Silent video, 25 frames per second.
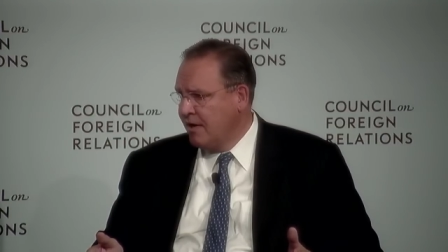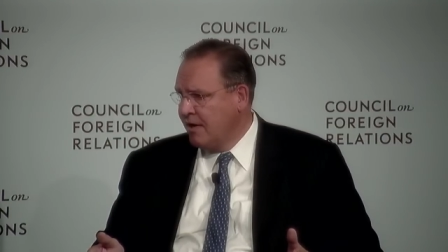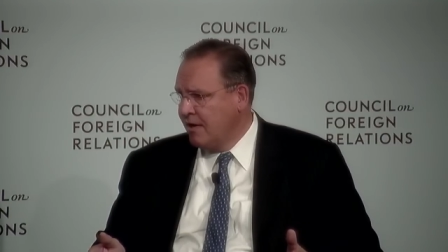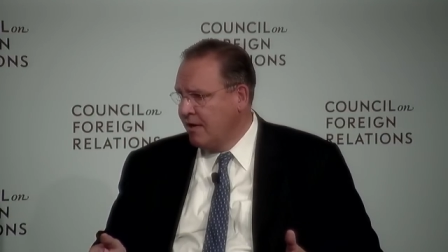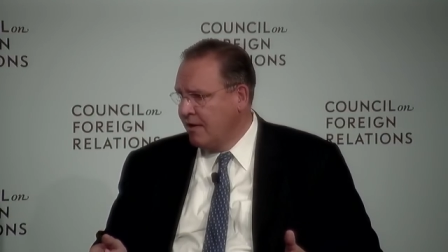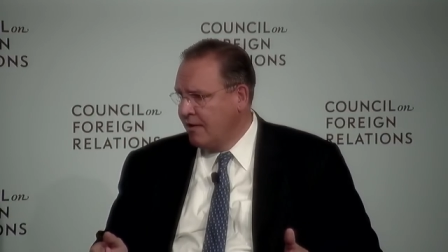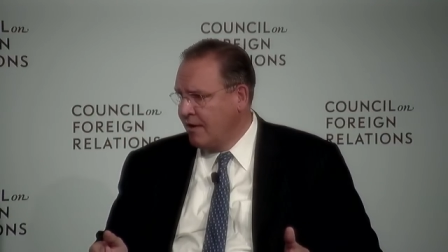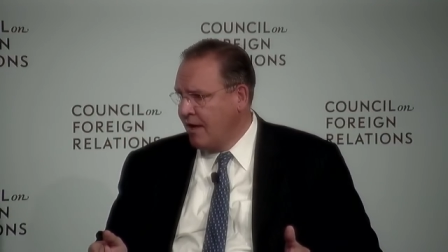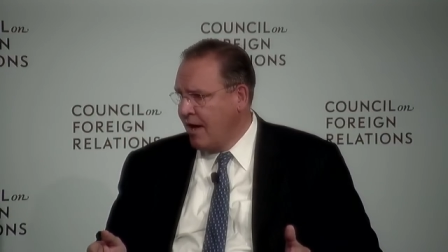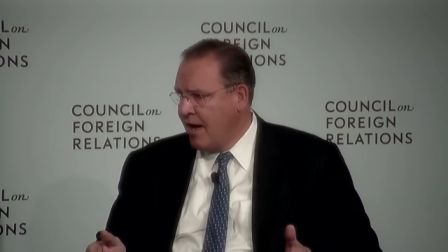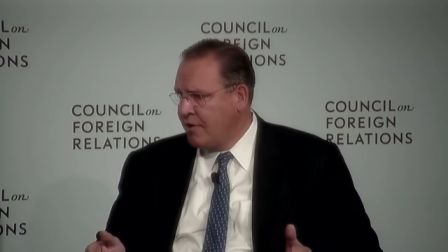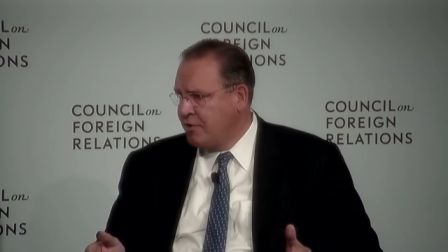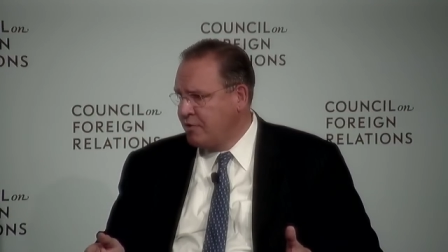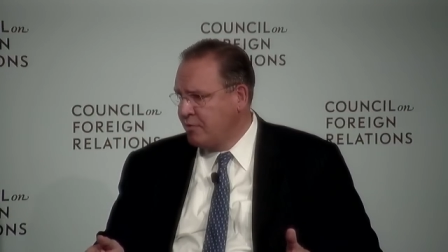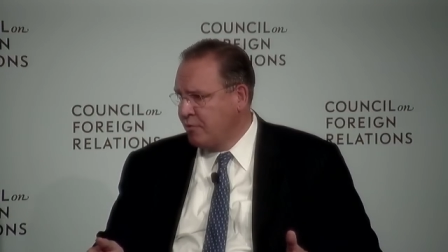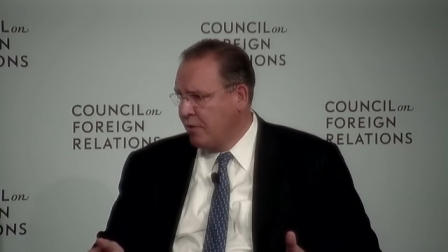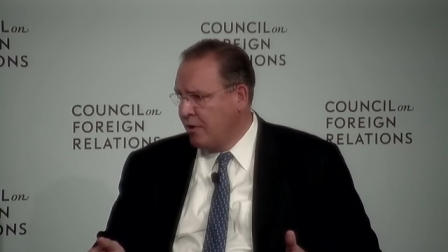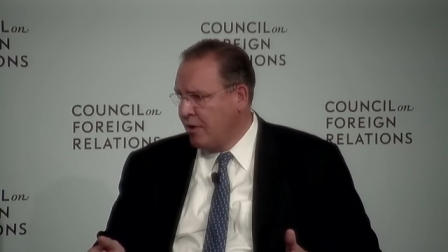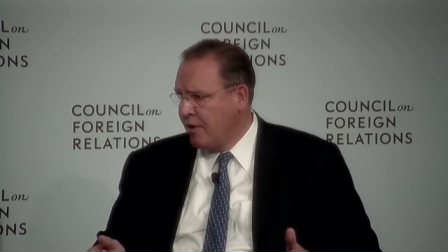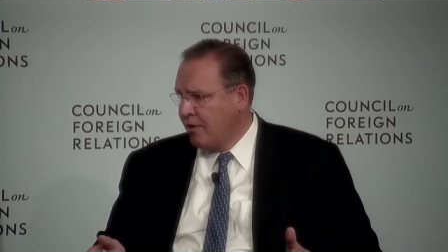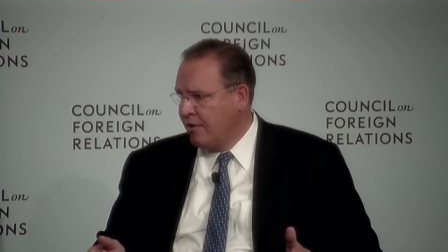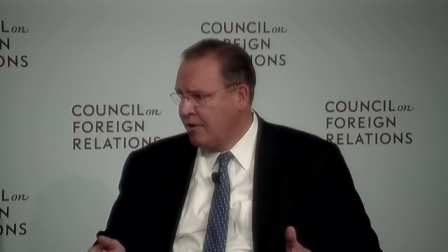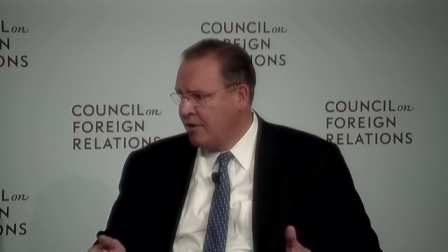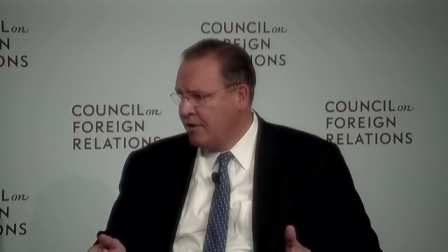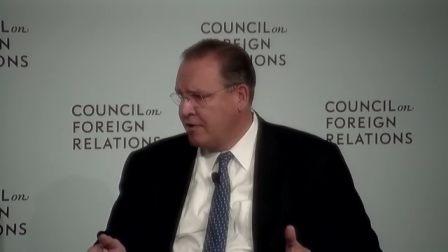The actual
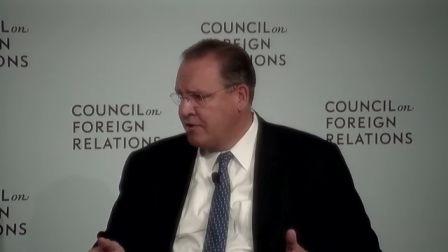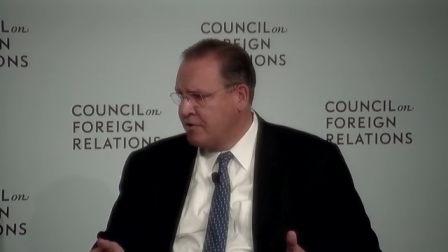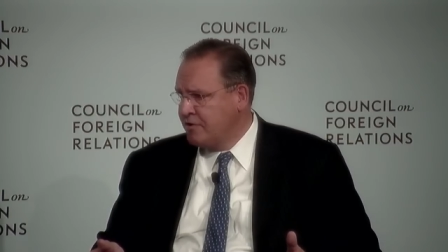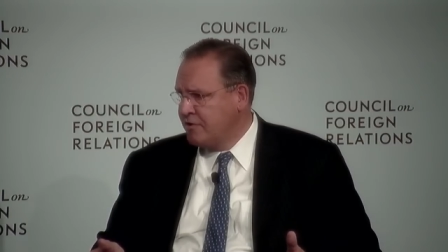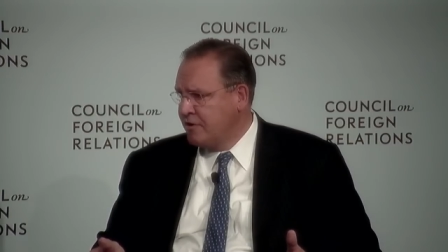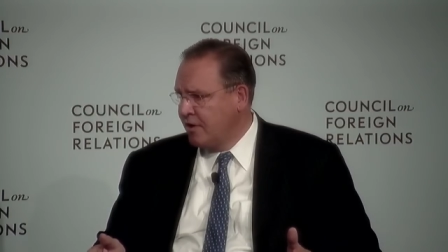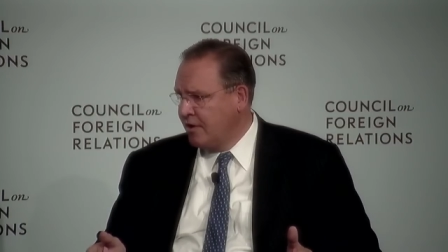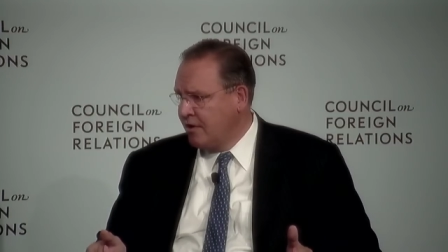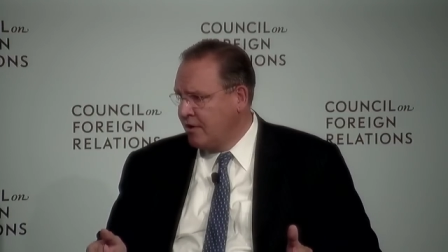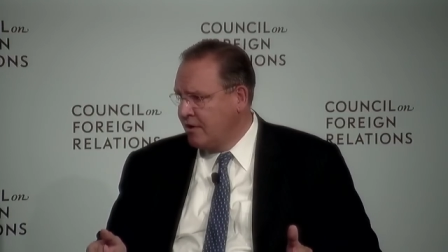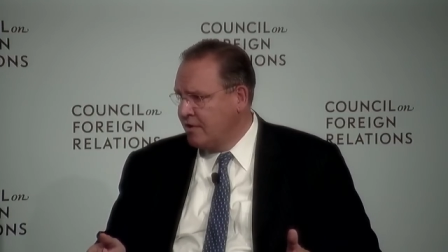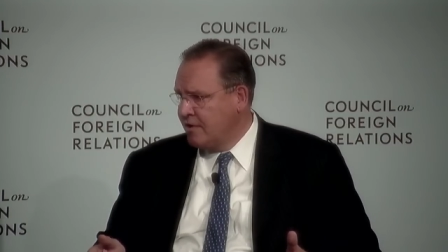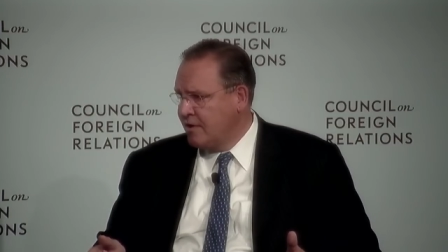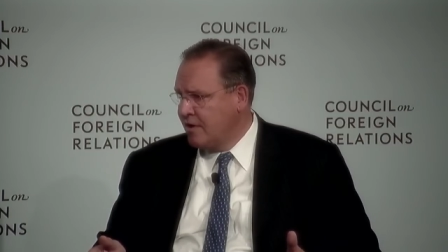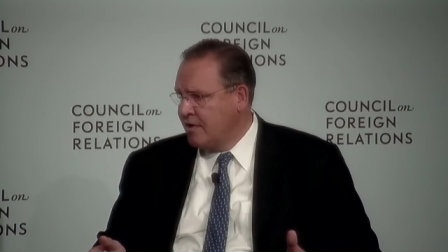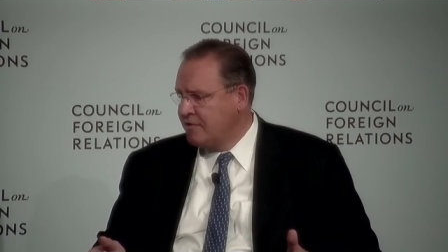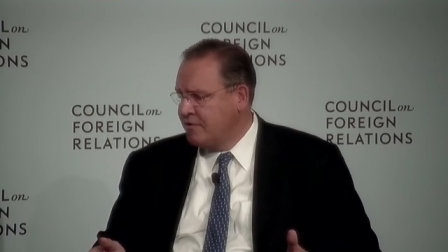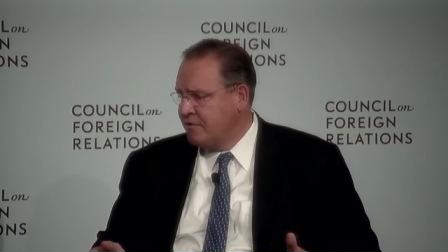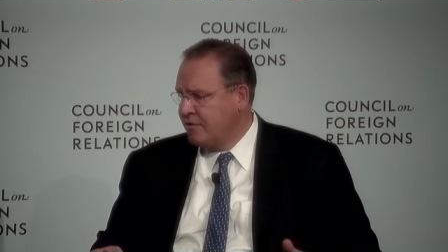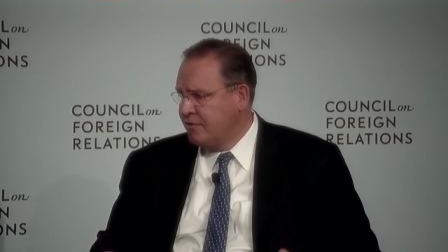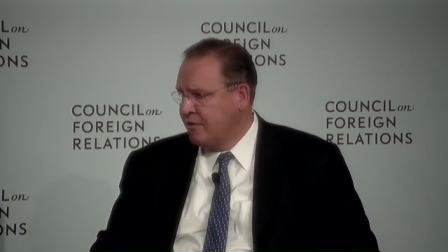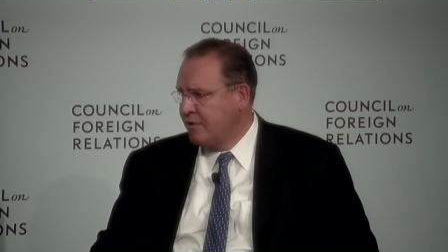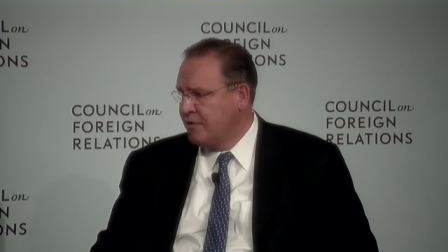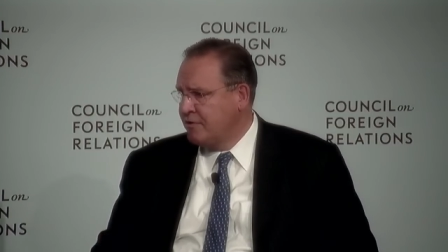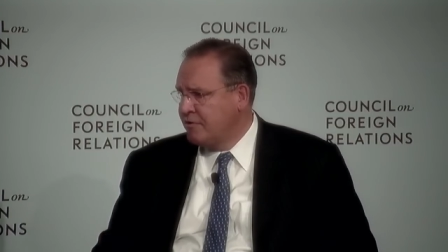air conditioning
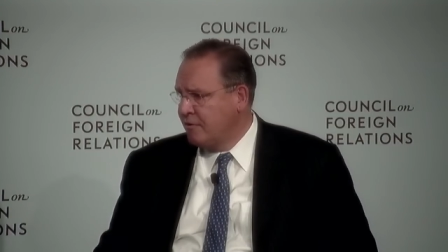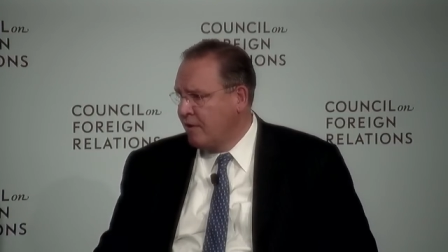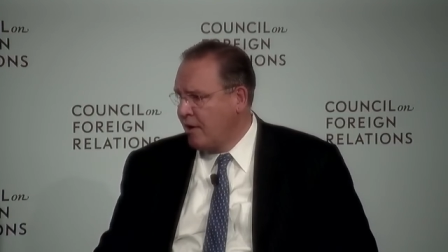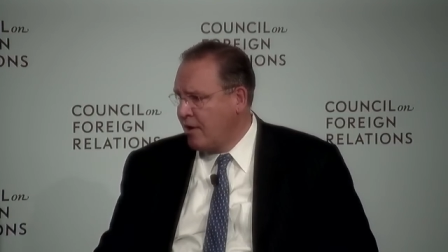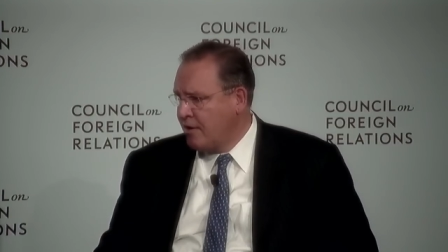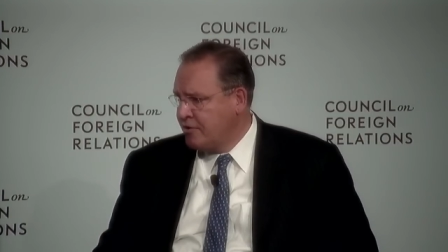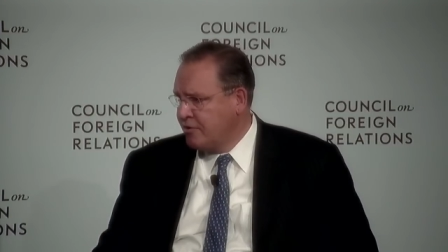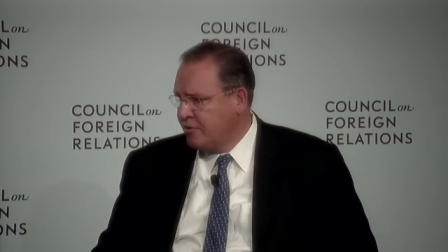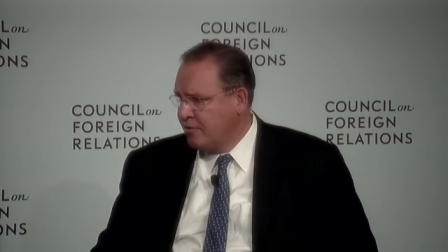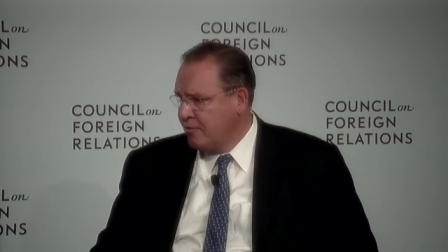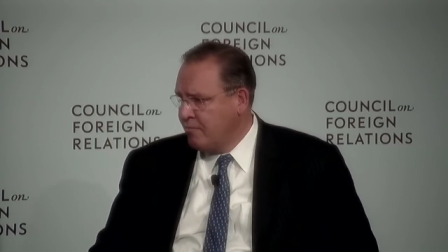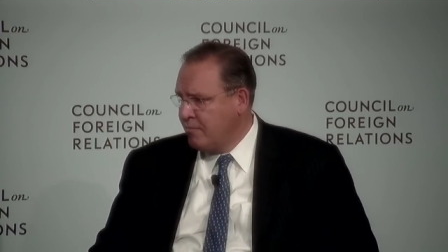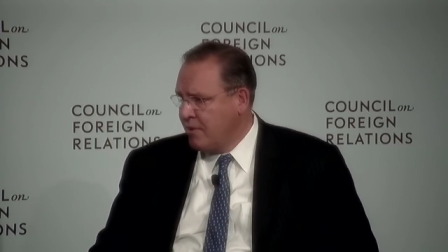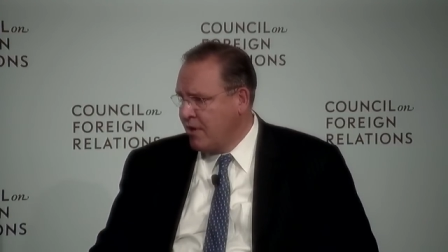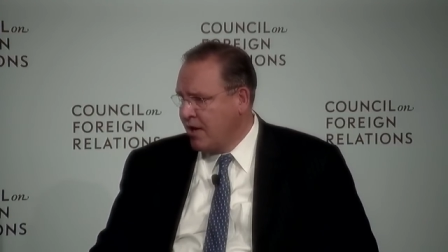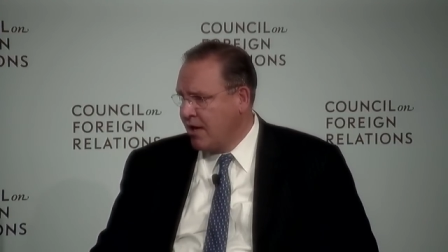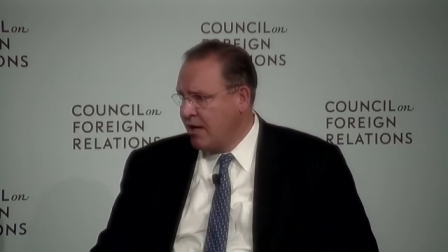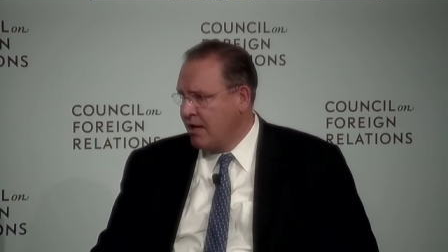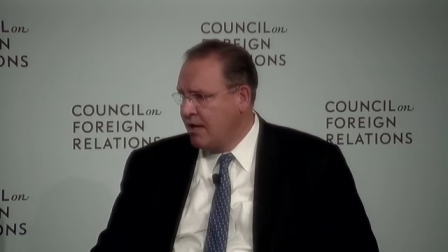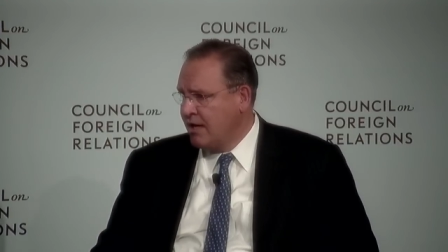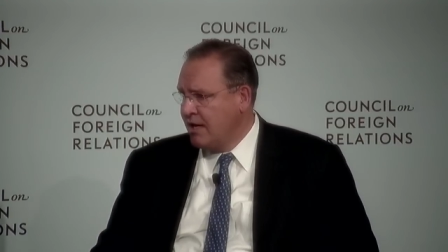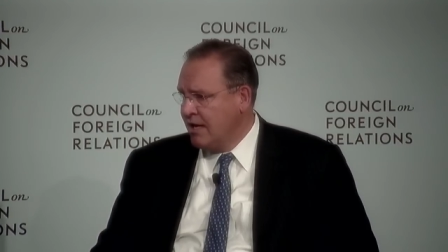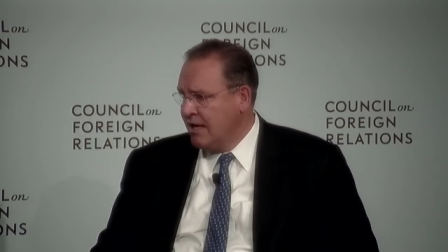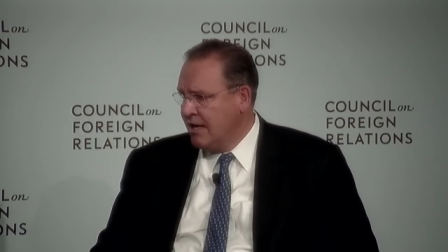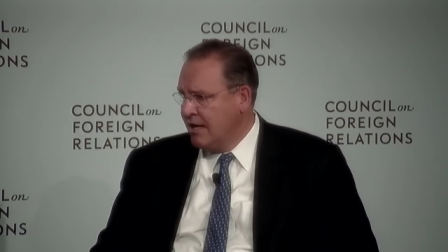condenser units are actually made